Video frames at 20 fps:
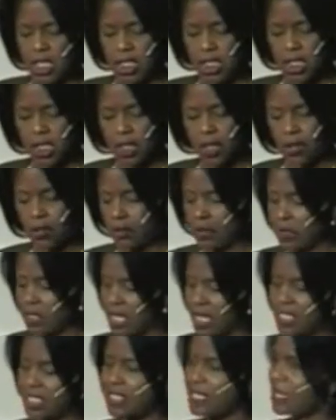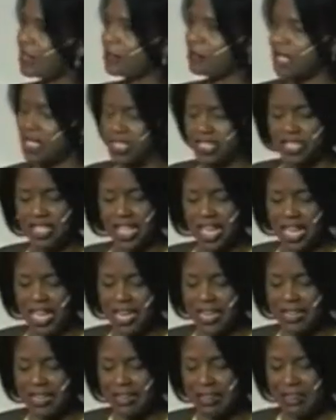So I just had to mention that.
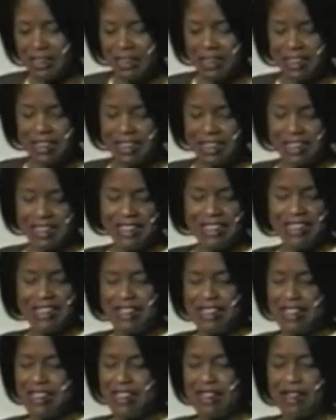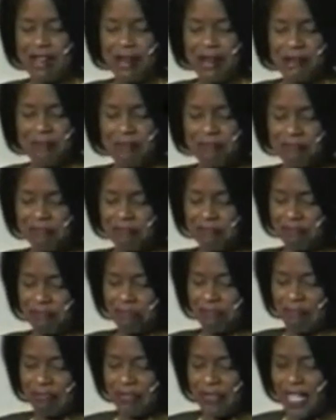
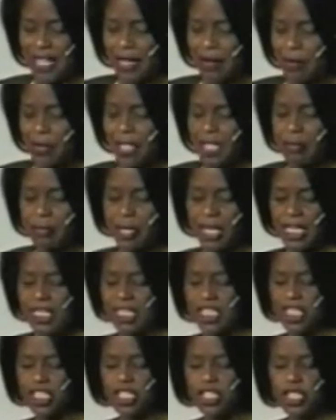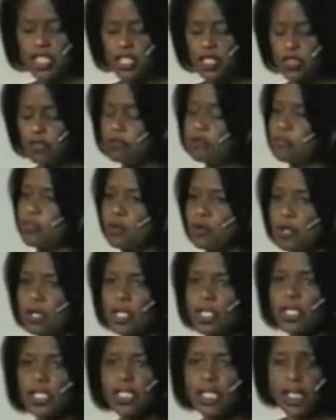We're going to pay attention to
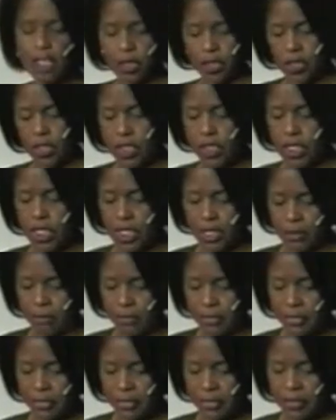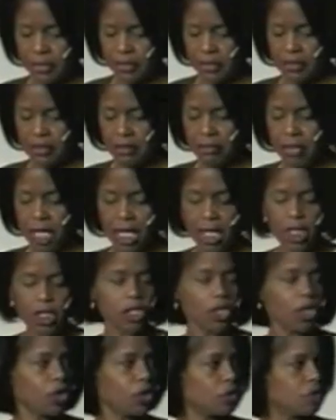4 color schemes: the
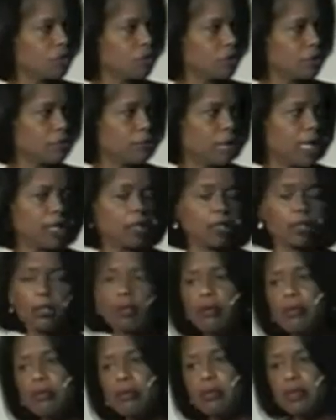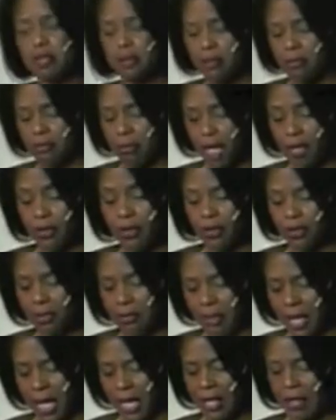monotone,
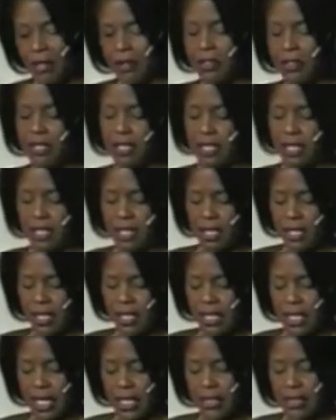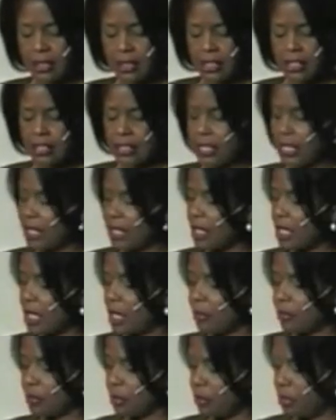monochromatic, analogous, and
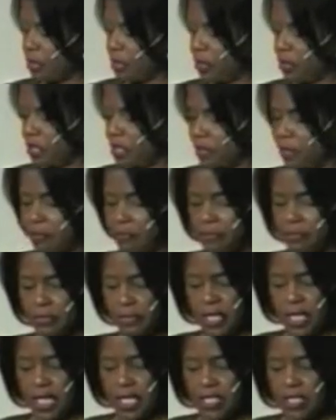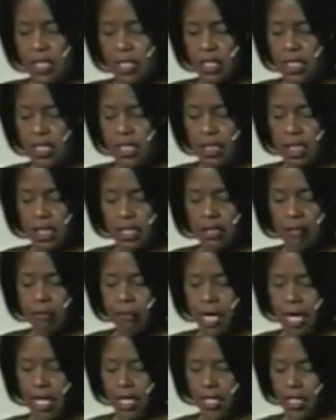complementary. So let's look at
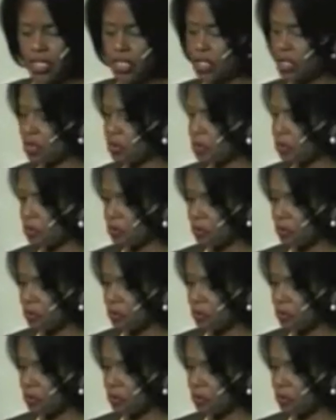monotone.